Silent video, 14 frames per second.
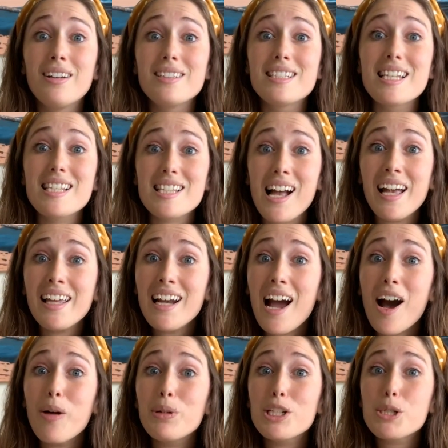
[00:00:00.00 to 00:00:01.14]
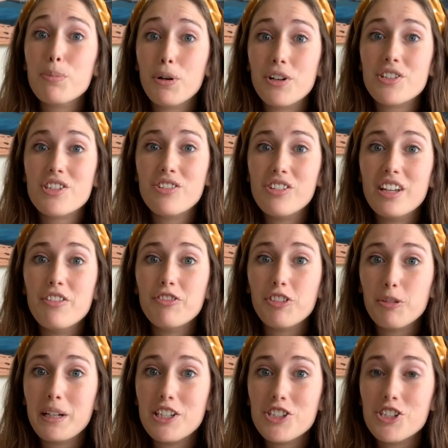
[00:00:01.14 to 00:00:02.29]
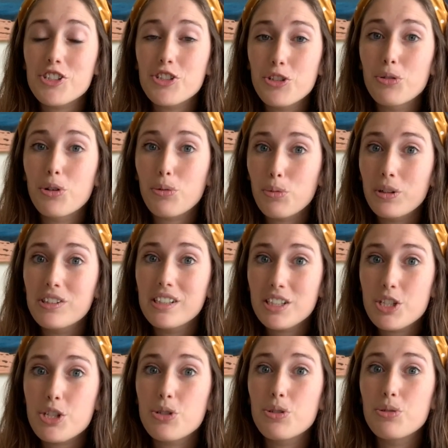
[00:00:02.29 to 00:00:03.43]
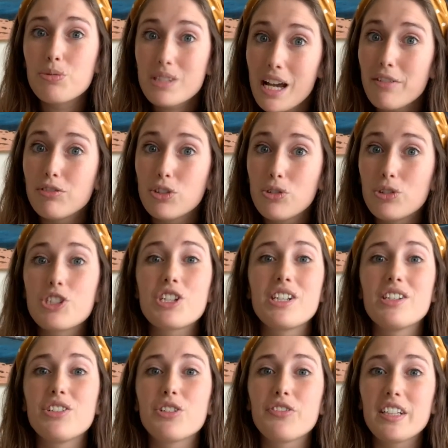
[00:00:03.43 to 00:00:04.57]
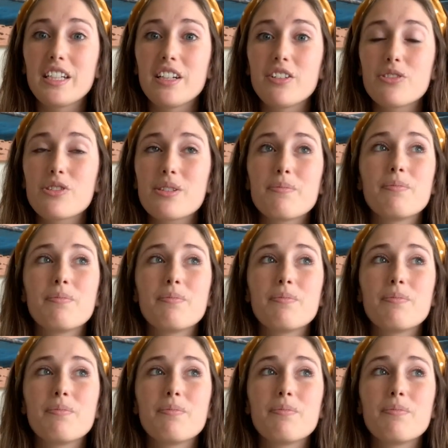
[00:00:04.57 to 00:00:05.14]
Decide how much personal information you are willing to divulge in your videos.